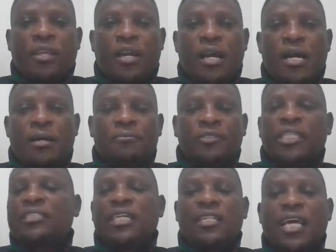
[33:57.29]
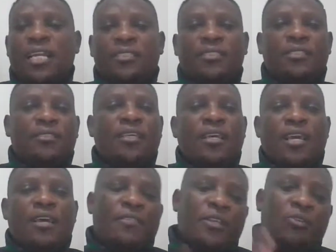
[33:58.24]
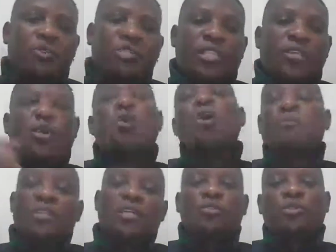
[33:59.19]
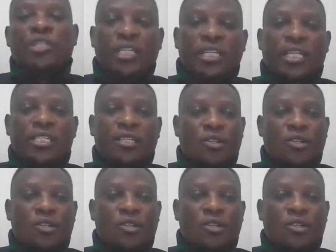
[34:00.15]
data analysis and then you decide, oh, I'm going to do regression.